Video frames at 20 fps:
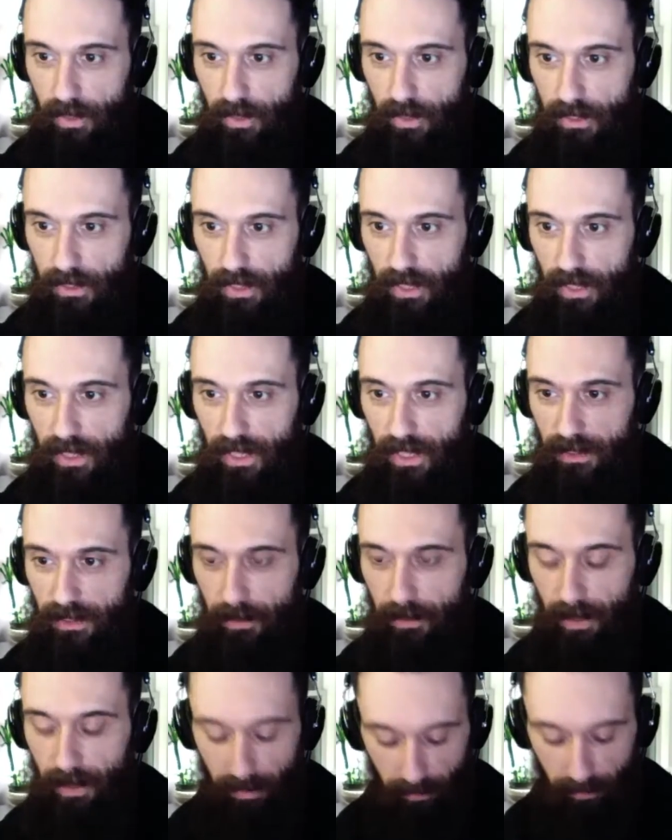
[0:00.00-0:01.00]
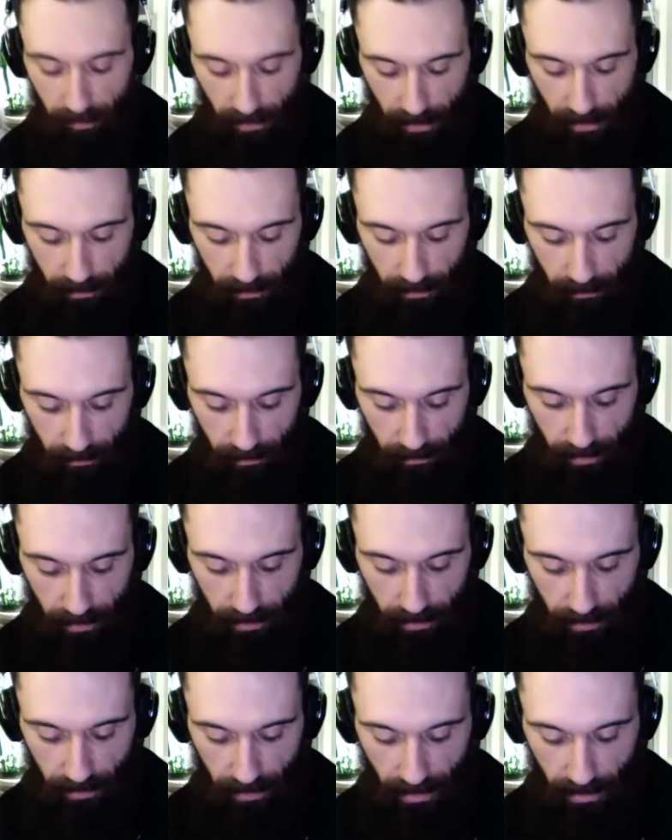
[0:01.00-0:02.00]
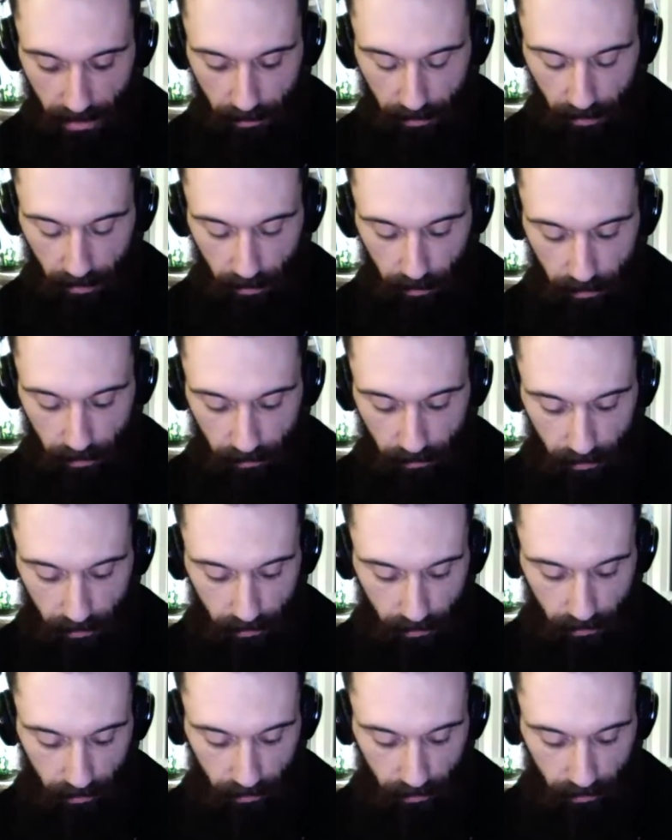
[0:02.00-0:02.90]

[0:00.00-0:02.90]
sarcasm. I'm an absolute buffoon.